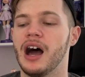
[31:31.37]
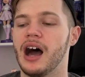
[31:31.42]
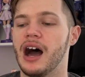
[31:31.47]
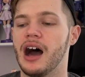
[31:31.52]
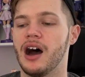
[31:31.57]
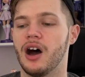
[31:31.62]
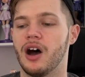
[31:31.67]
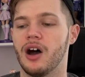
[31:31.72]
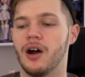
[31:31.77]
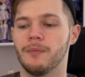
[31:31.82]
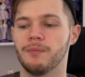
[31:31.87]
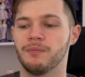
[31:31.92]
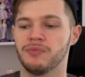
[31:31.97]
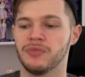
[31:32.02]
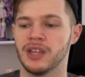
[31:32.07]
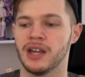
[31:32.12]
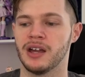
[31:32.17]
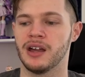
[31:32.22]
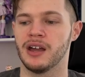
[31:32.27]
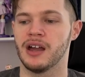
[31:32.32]

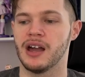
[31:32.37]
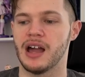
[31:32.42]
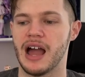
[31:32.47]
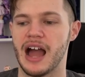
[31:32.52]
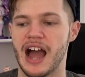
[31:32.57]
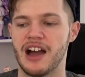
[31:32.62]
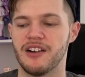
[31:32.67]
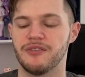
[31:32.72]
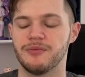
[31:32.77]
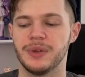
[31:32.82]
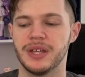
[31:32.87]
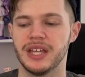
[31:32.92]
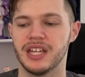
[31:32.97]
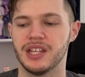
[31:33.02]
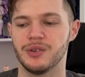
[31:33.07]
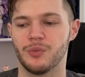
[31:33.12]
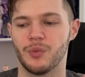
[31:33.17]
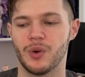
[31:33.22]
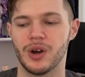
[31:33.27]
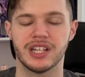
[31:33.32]
I've
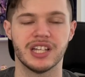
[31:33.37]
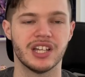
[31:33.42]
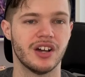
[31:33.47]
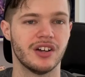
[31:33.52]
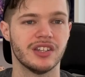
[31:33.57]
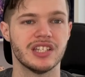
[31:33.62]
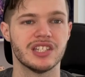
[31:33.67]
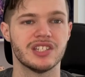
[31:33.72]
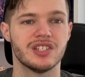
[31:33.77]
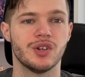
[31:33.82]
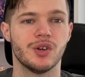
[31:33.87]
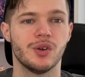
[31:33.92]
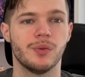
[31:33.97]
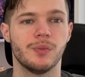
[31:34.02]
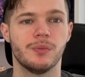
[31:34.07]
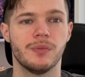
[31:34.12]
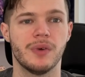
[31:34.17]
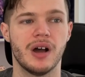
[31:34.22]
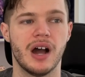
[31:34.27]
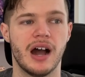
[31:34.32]
been working on this
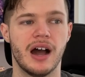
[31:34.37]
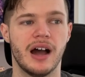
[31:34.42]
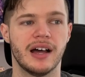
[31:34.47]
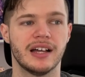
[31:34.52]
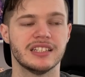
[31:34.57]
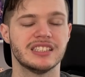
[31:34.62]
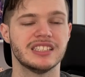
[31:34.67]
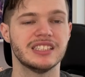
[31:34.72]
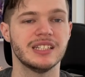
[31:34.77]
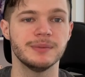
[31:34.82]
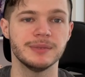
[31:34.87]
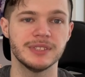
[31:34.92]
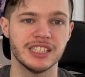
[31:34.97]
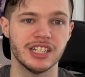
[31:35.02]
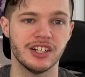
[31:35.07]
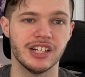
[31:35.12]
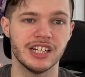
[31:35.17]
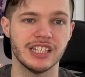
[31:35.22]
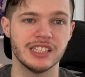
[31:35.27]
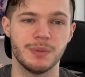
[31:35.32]
new Sim
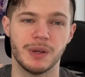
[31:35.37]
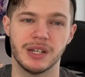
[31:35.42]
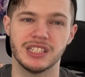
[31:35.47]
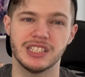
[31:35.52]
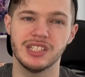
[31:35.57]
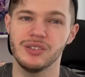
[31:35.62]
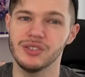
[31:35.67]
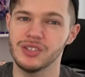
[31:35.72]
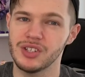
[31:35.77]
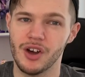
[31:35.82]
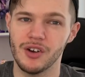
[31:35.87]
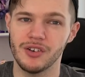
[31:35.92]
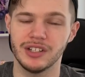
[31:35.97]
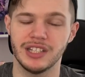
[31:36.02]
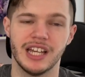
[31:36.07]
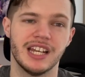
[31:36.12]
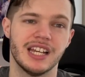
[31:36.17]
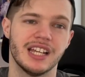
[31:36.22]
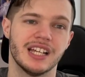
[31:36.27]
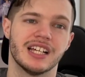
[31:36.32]
series, but it's still doll
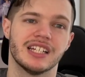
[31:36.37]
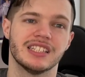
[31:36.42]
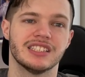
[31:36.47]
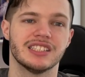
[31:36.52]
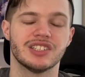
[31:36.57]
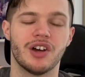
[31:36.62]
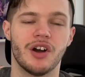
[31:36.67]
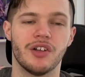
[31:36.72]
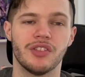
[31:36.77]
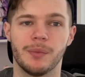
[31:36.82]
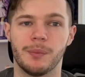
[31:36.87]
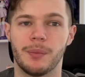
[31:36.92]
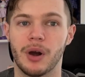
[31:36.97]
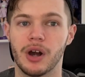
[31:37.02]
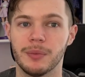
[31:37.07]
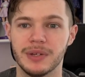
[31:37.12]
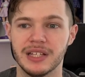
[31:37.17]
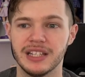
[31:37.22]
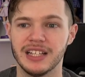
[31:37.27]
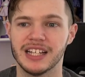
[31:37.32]
related because it's called The
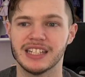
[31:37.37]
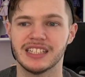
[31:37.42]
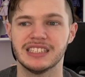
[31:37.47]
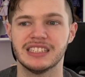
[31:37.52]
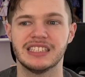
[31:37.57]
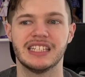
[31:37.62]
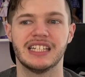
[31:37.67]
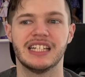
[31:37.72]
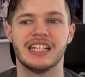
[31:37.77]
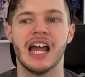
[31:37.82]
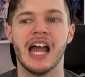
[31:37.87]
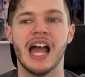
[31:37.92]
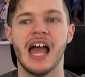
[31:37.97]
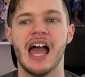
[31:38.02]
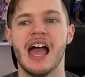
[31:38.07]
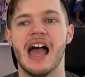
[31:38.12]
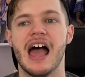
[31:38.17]
Barbie Legacy.